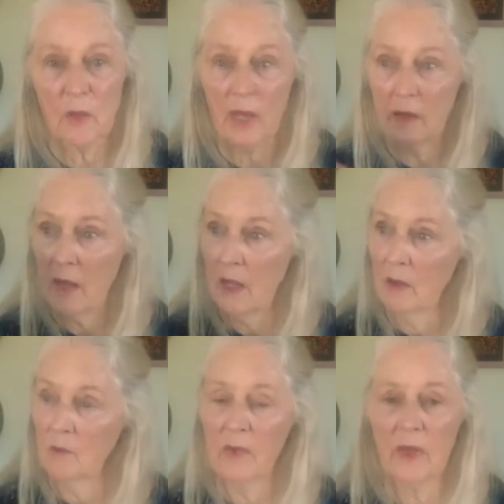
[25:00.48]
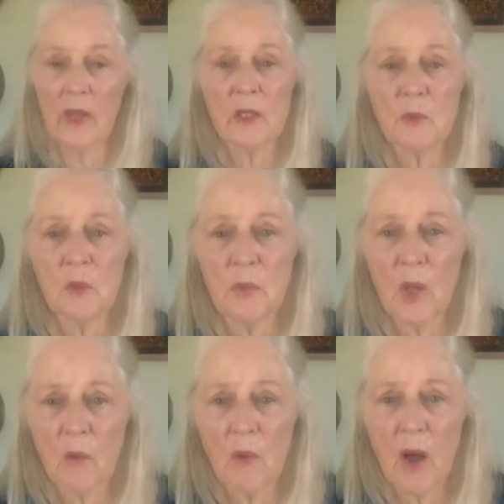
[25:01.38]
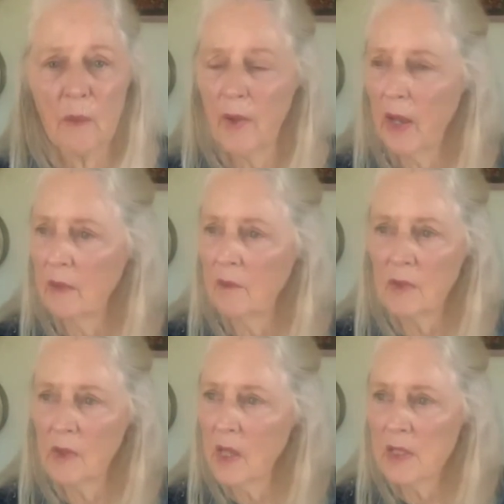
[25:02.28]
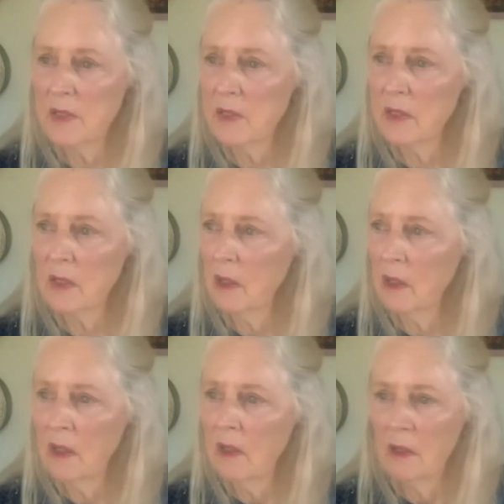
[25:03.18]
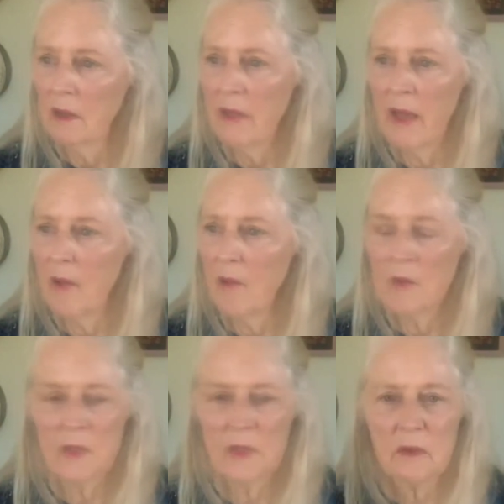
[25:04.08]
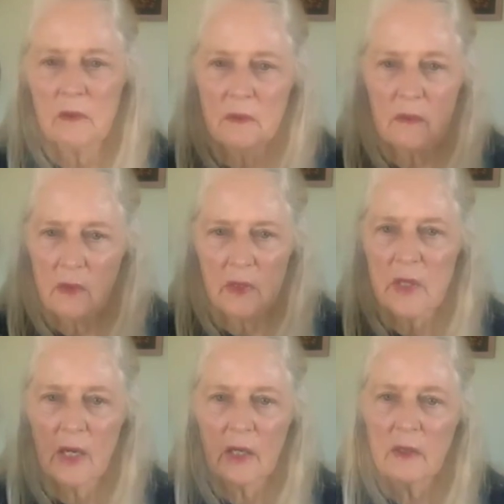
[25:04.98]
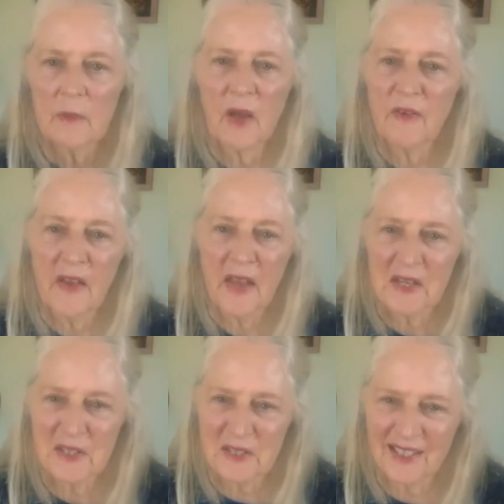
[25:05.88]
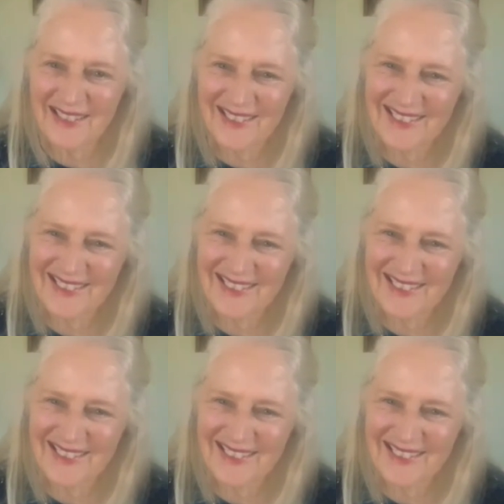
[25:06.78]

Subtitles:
And then when things would blow up, I realized that that was entirely my fantasy.